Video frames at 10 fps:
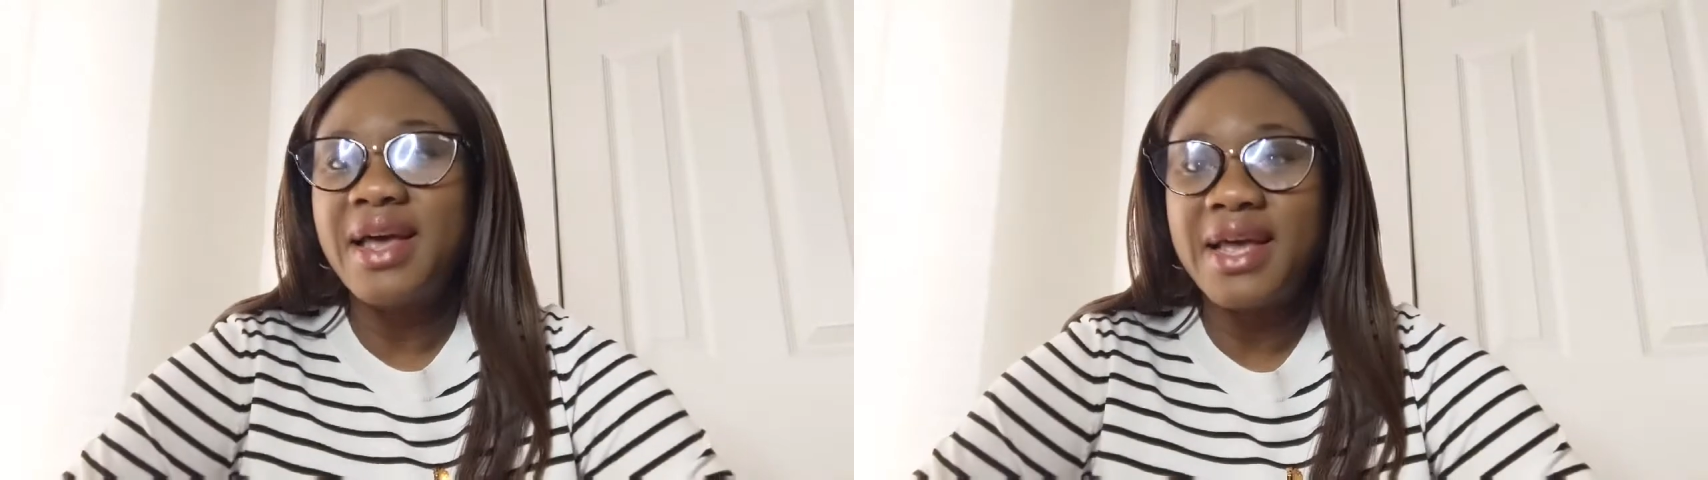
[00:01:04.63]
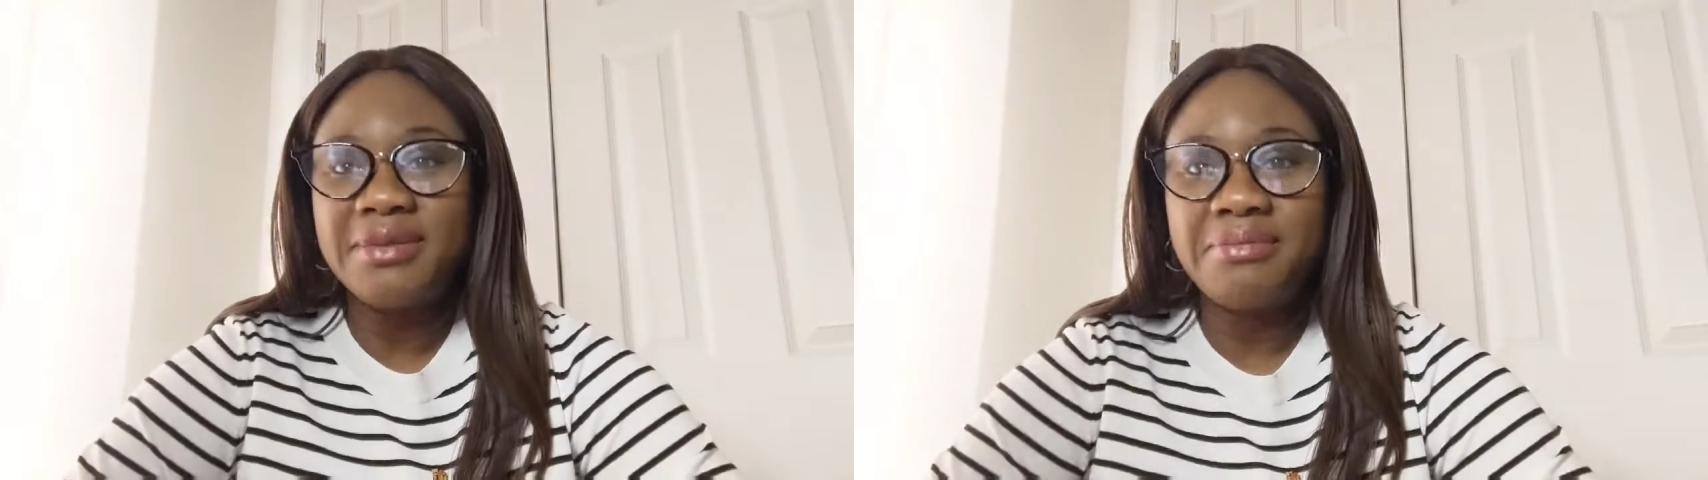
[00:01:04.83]

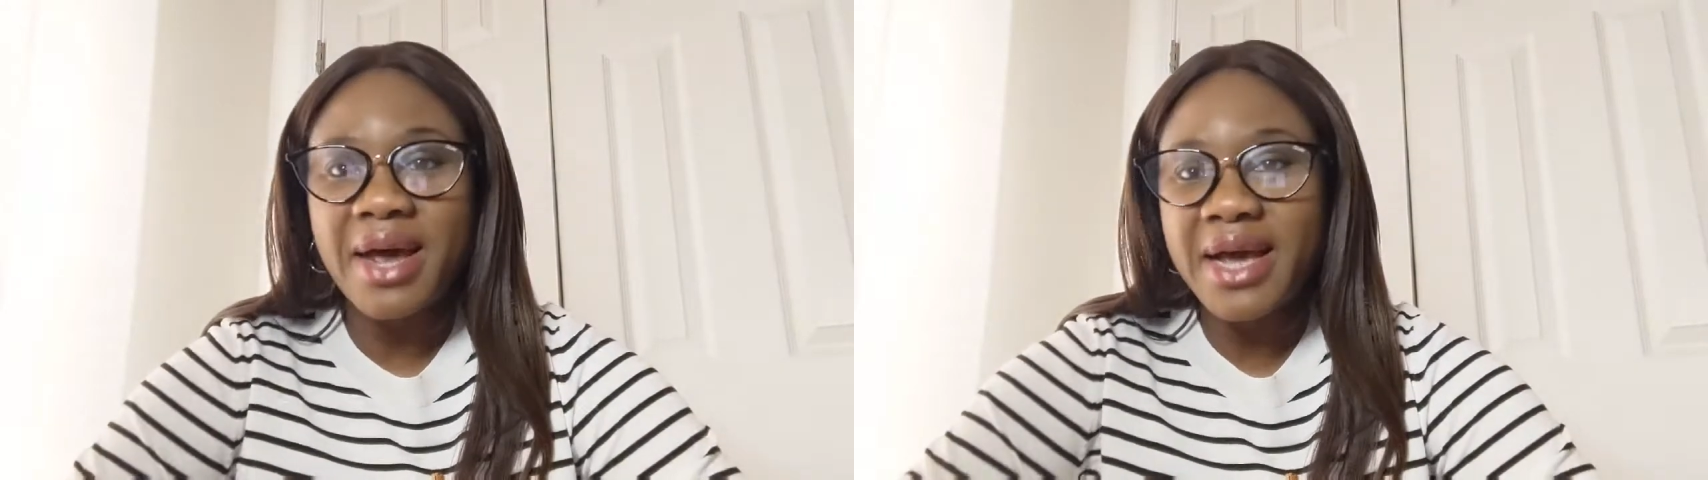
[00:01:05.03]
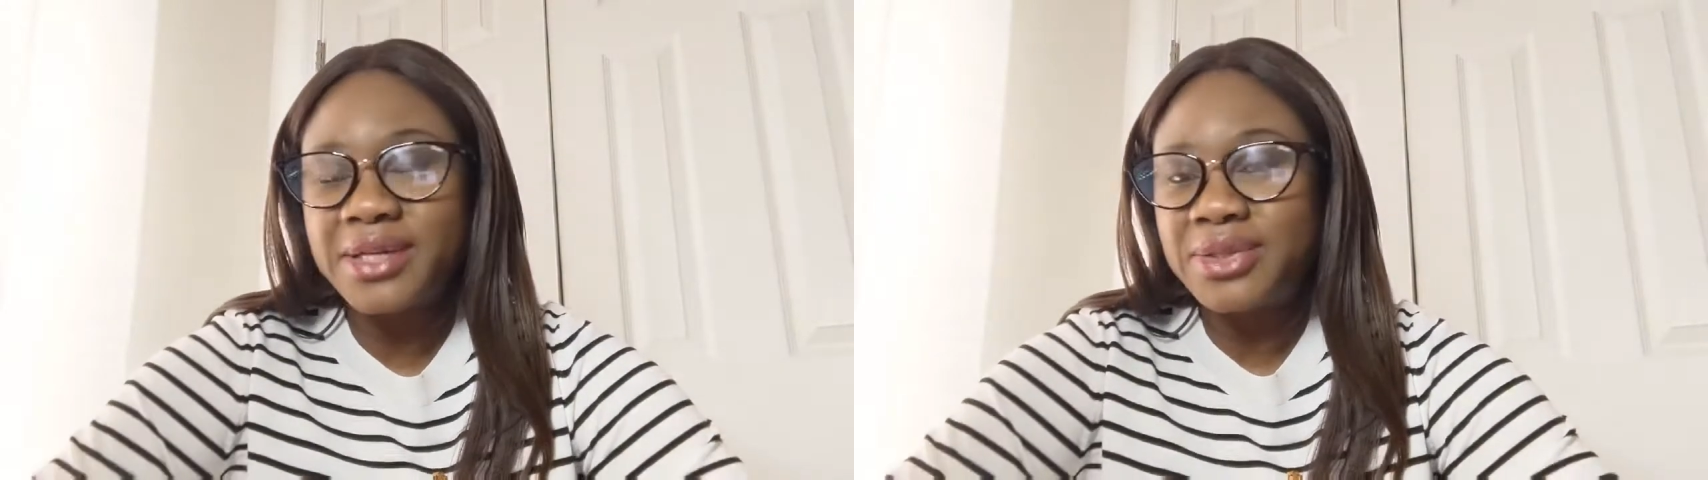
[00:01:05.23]

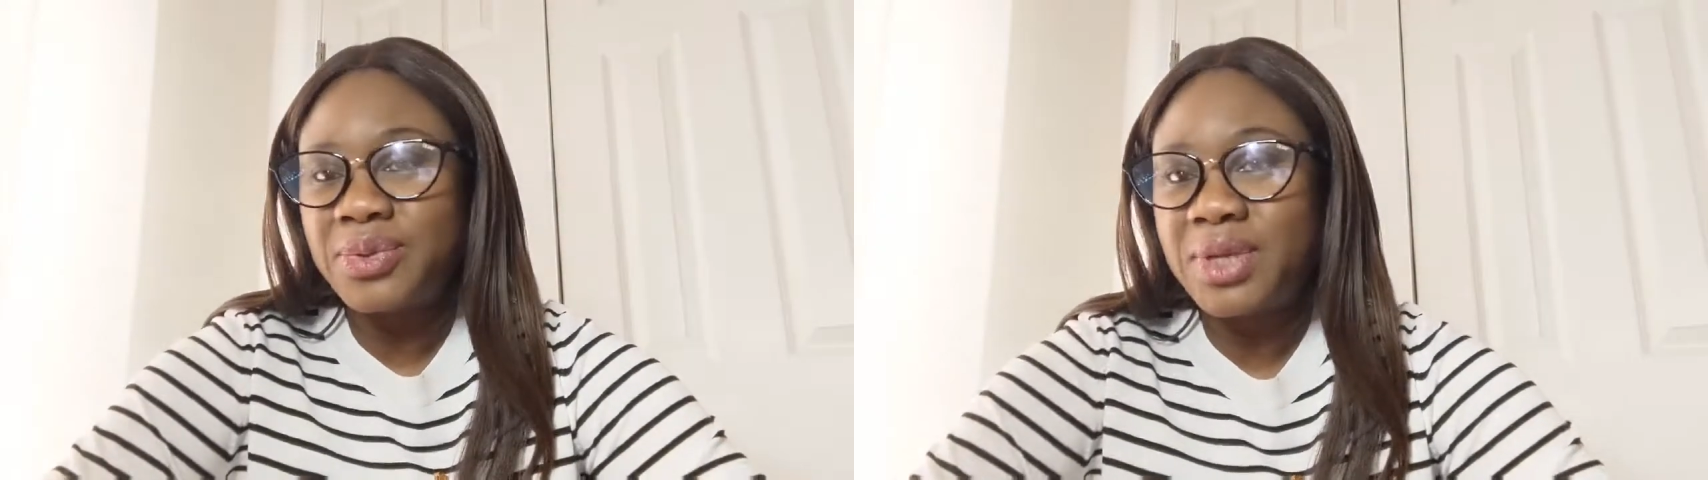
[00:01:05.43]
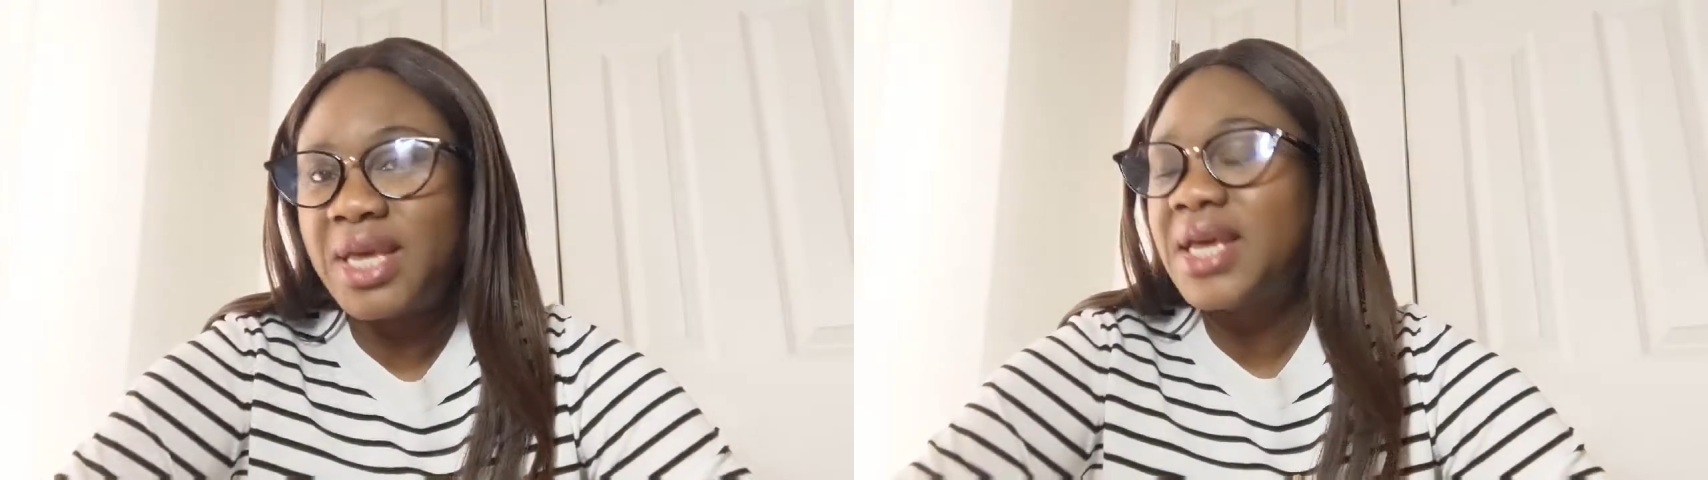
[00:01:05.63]
handbags.
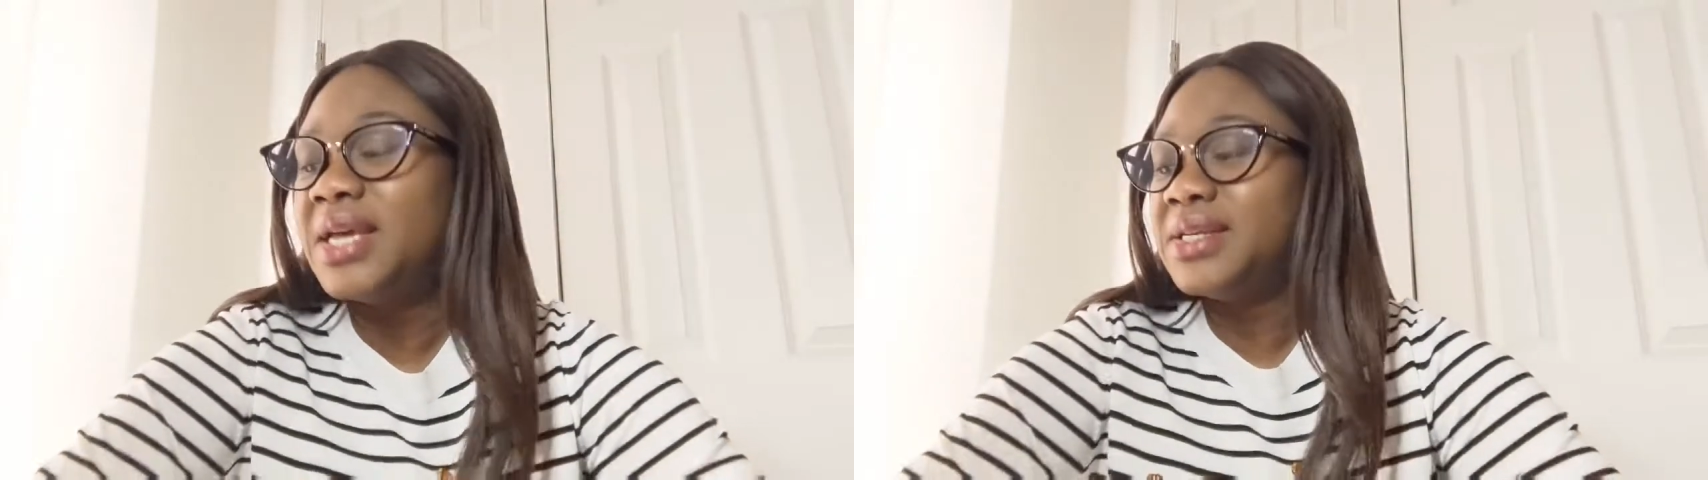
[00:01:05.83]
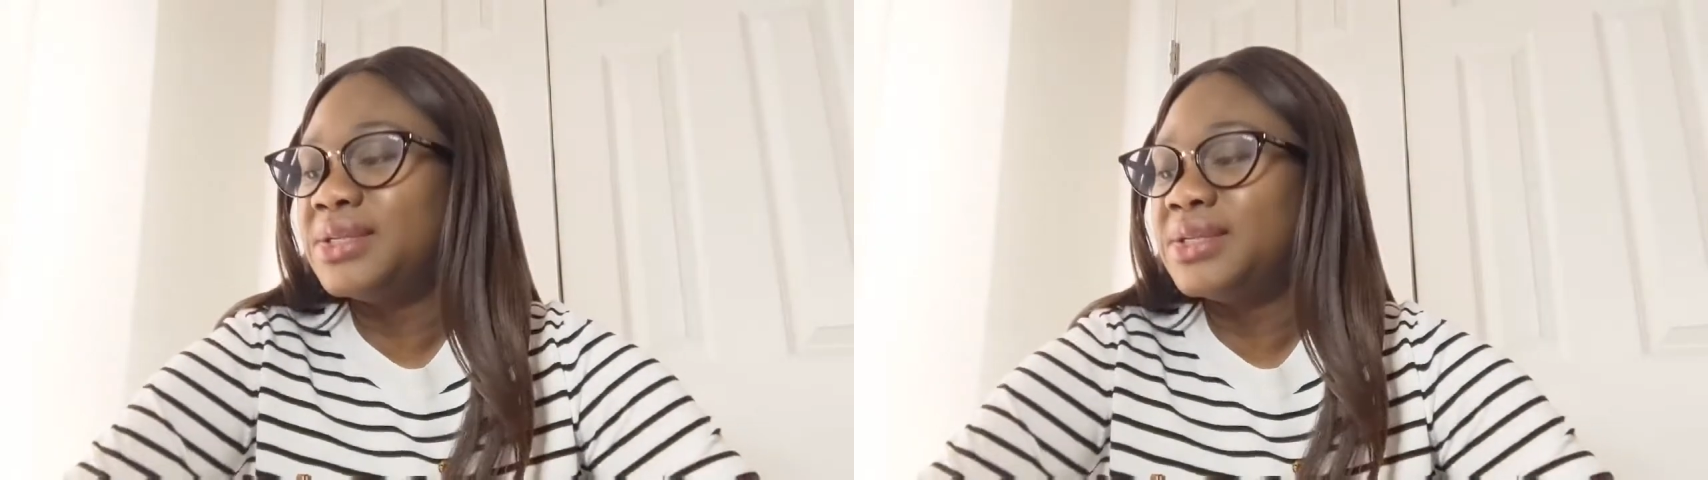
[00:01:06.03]
Okay,